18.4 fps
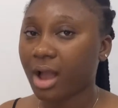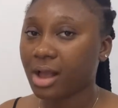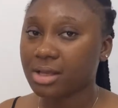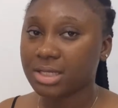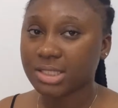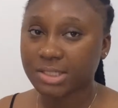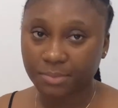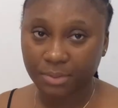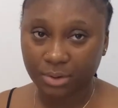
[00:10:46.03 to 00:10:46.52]

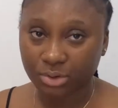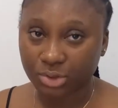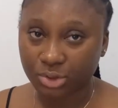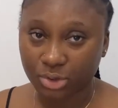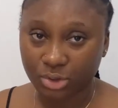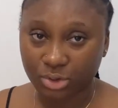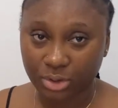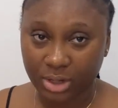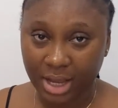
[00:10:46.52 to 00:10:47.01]
spill
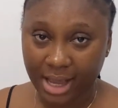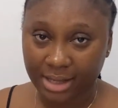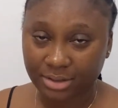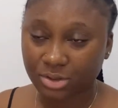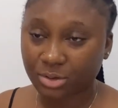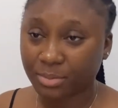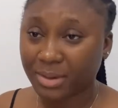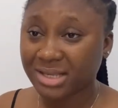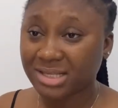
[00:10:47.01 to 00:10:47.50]
to you guys
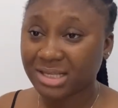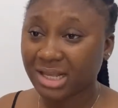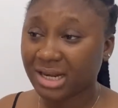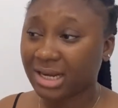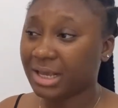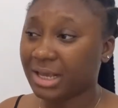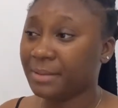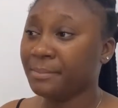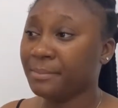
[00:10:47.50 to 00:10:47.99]
so
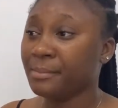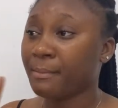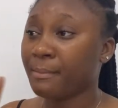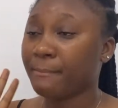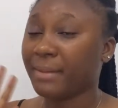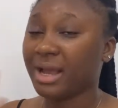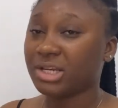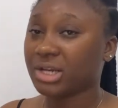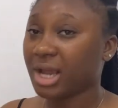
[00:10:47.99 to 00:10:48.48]
basically
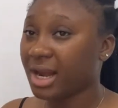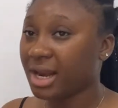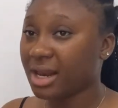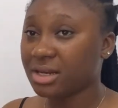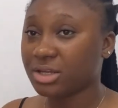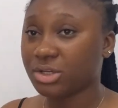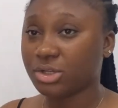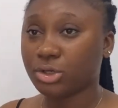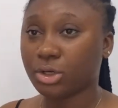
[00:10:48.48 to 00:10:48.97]
my channel
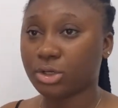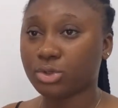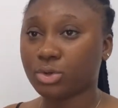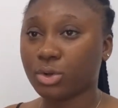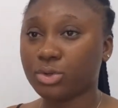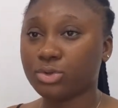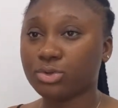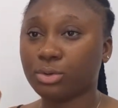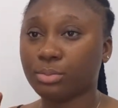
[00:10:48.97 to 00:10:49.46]
is just
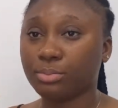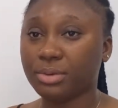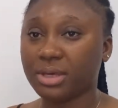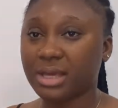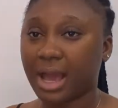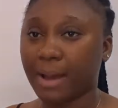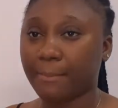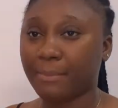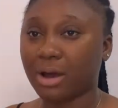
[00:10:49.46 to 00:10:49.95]
going to
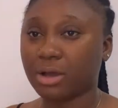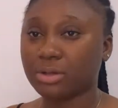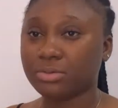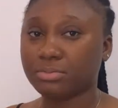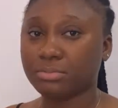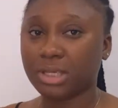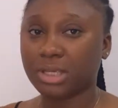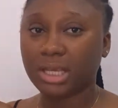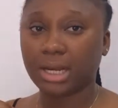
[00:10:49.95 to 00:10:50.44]
be about
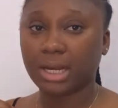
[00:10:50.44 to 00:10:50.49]
me